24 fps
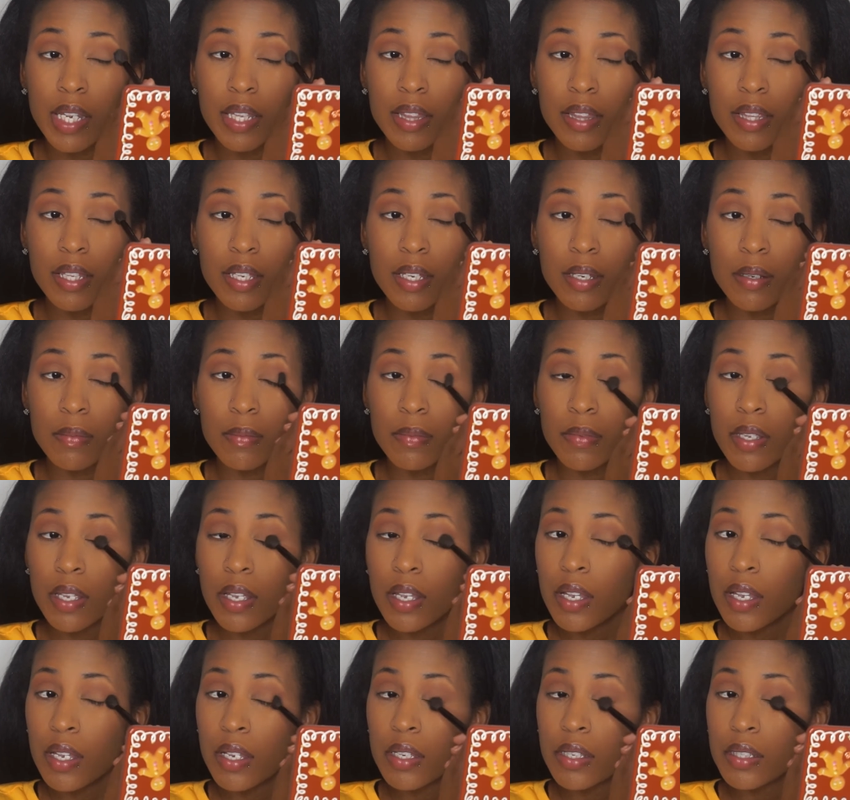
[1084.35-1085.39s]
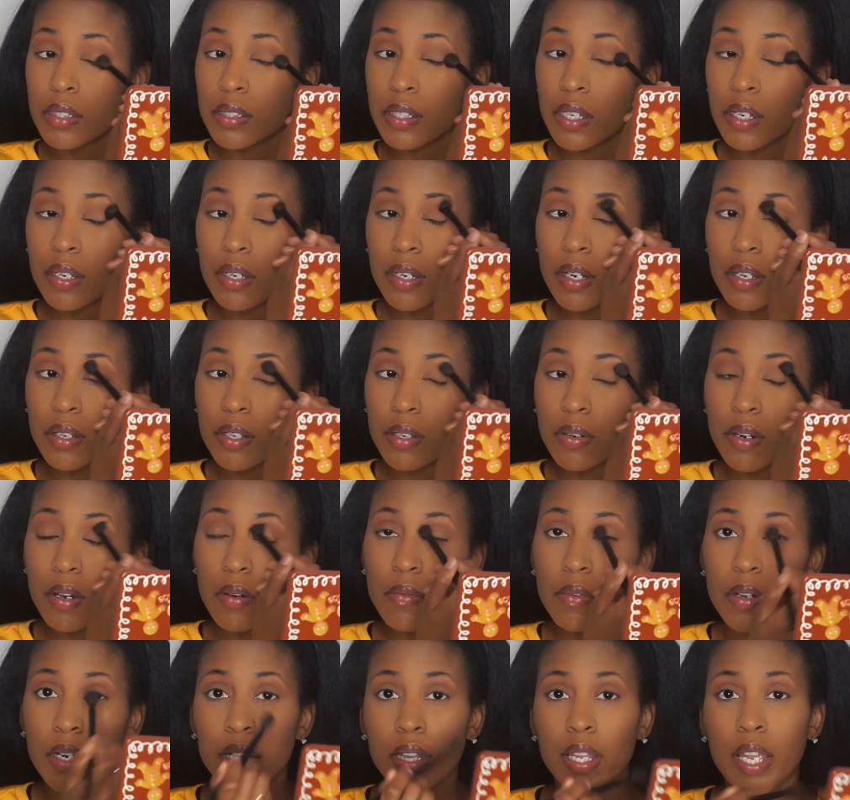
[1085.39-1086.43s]
in them. So, you know, you
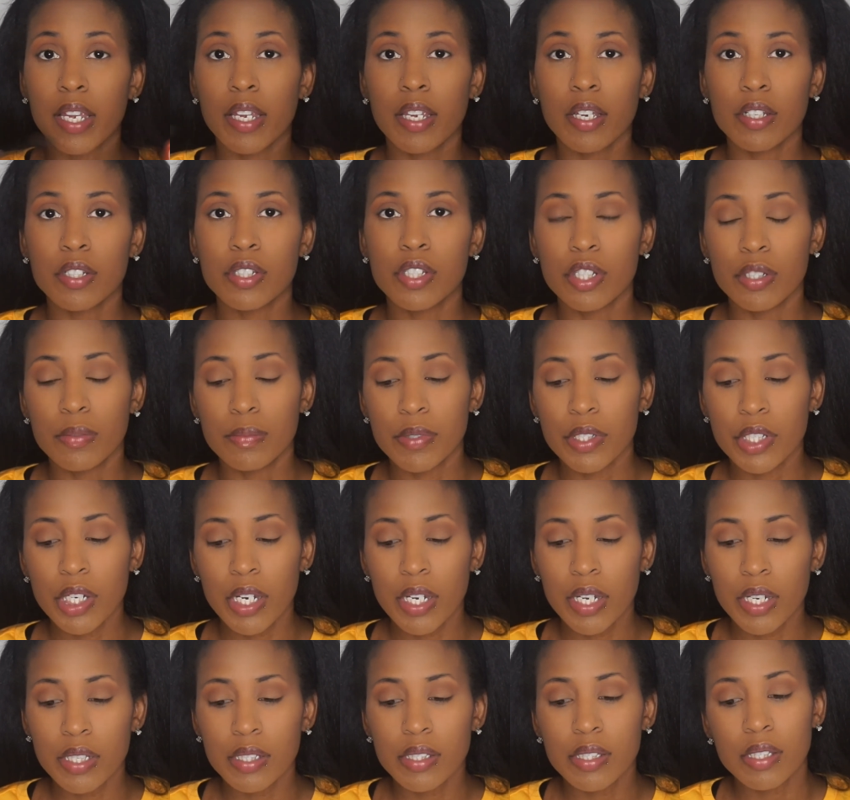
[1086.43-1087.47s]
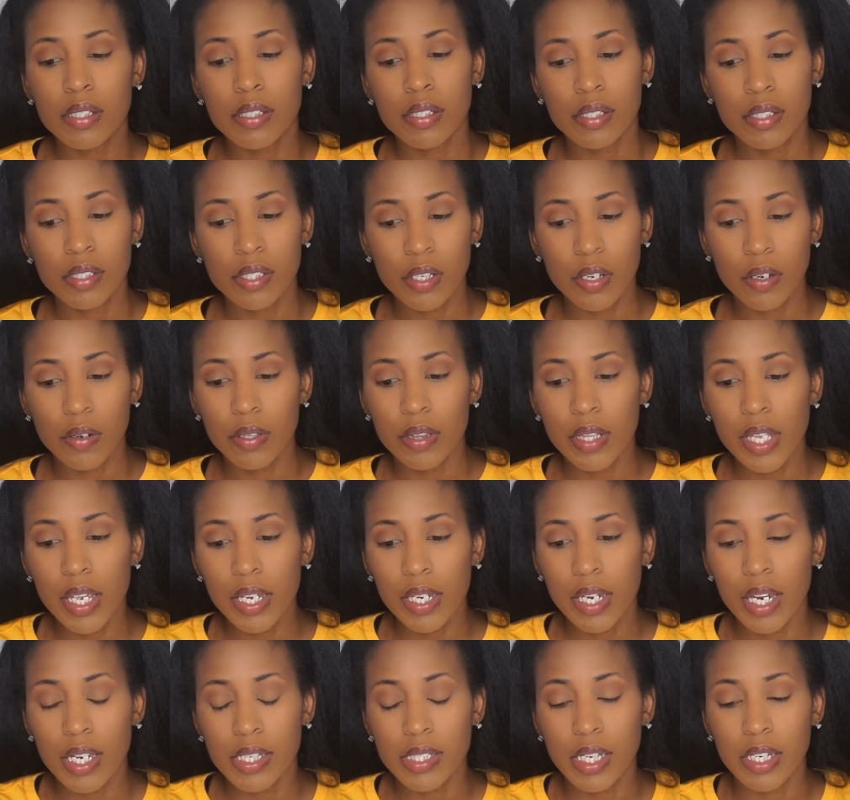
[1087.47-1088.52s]
don't want to like dupe shades. So in
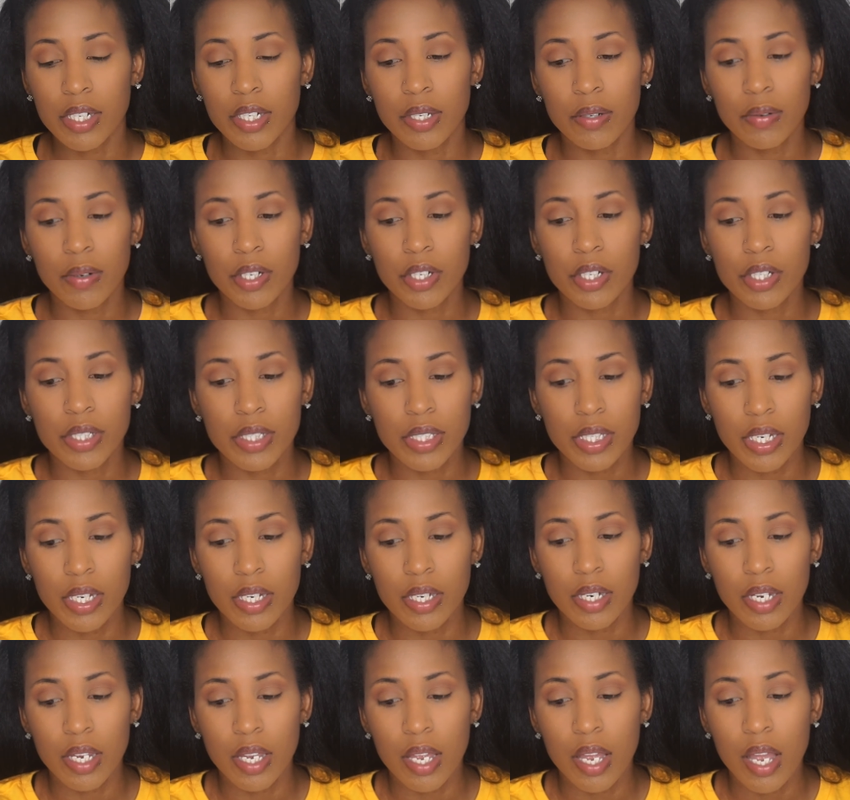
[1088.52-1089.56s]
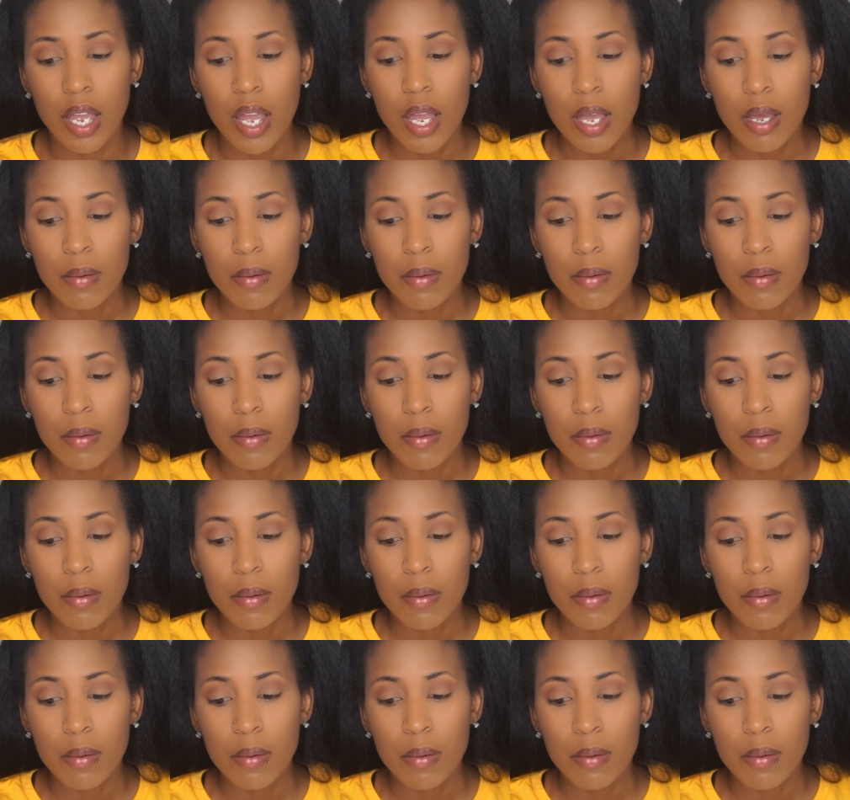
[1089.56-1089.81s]
that case, I do understand it.